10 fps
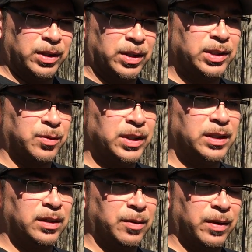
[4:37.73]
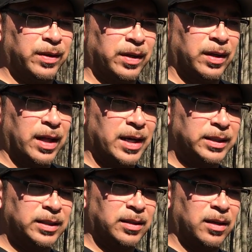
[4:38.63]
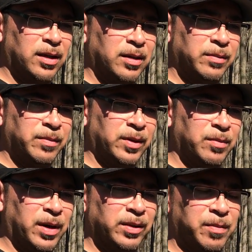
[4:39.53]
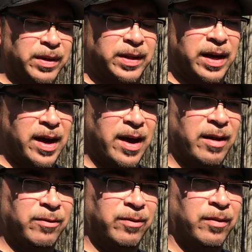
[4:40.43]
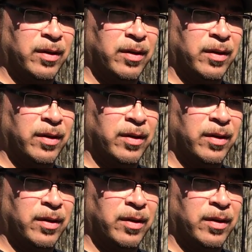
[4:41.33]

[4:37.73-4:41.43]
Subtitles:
just recently, within the last month and a half,